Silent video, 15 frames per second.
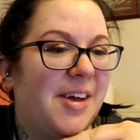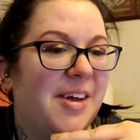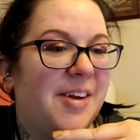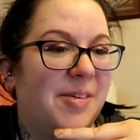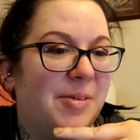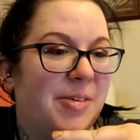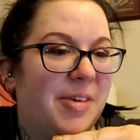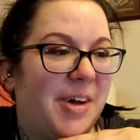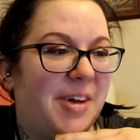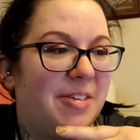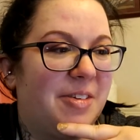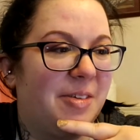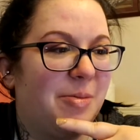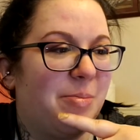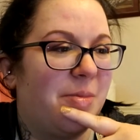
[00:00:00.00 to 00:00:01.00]
and it was
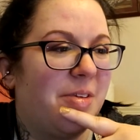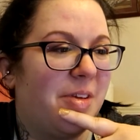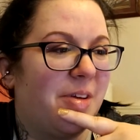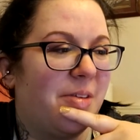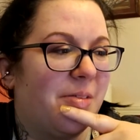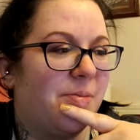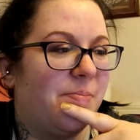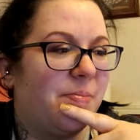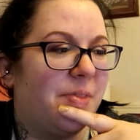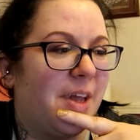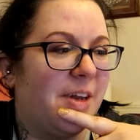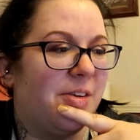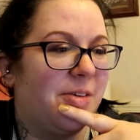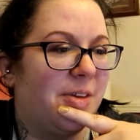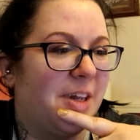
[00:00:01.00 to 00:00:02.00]
awesome, so
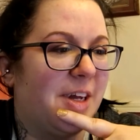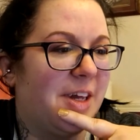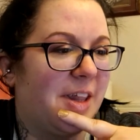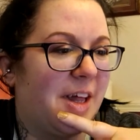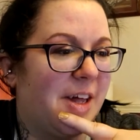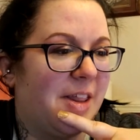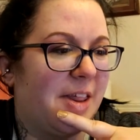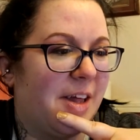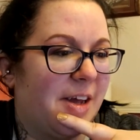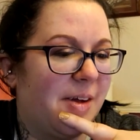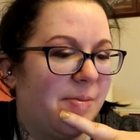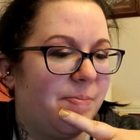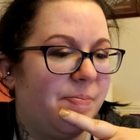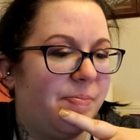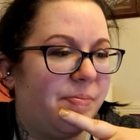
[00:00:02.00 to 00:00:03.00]
I do like that
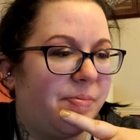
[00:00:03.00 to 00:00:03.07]
thing.